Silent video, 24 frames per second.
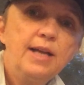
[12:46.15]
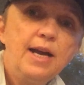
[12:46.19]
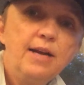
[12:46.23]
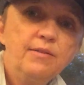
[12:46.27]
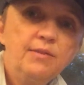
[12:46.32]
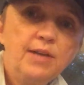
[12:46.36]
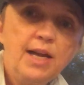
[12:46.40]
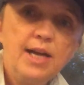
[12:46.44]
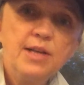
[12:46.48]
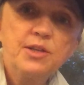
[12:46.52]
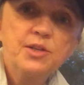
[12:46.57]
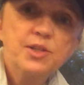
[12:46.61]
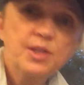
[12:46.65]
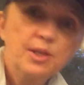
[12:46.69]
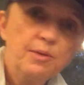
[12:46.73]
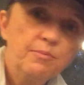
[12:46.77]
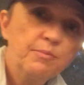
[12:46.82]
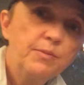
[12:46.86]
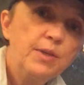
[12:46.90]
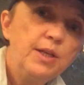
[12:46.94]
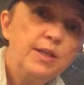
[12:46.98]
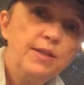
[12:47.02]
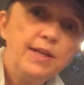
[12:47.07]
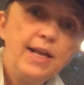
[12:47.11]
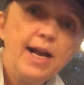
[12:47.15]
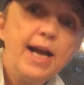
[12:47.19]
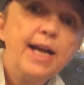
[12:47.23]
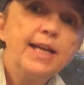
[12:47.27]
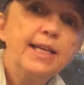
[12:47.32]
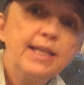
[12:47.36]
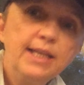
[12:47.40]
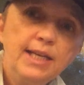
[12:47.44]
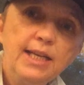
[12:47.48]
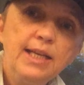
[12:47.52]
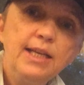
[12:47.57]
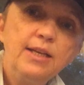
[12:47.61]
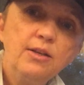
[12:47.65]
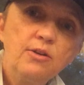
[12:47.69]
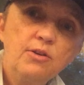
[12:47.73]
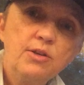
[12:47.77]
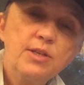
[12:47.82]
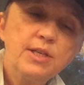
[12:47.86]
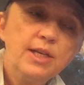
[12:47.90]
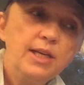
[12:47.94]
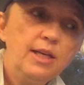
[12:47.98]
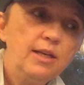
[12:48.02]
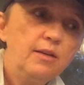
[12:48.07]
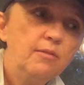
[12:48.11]
I've got something that I can
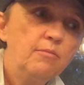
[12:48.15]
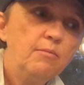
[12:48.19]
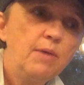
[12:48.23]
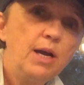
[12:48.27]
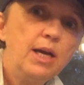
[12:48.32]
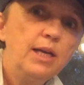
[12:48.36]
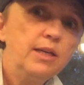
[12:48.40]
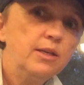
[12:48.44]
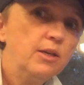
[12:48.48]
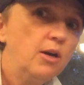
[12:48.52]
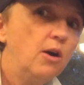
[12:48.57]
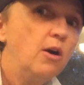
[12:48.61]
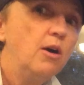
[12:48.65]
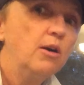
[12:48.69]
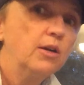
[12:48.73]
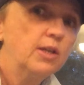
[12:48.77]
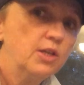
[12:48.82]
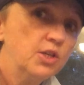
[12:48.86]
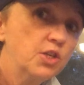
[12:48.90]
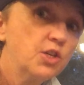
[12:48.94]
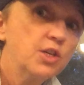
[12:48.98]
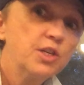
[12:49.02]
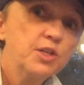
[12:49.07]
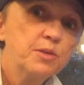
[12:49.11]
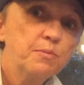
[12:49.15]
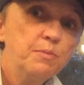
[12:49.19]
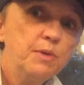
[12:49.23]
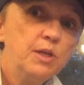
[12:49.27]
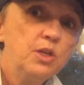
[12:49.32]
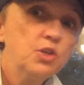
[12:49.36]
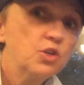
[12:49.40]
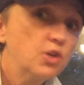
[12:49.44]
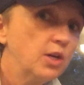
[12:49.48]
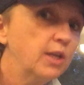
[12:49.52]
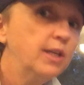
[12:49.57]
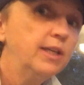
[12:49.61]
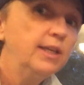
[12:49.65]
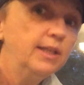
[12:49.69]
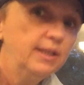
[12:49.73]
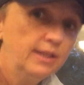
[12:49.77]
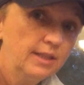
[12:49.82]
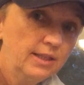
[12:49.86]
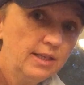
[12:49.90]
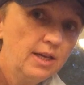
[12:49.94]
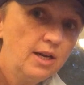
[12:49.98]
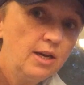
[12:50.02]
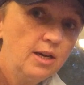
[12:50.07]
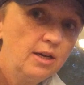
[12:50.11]
entertain my dog. And trust me, Truckee and
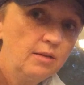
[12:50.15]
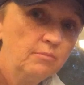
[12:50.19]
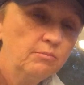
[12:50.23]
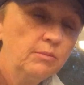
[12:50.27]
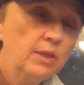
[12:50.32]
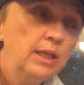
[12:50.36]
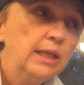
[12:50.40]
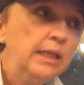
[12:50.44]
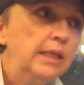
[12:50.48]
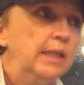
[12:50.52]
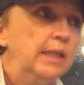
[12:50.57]
Kadam,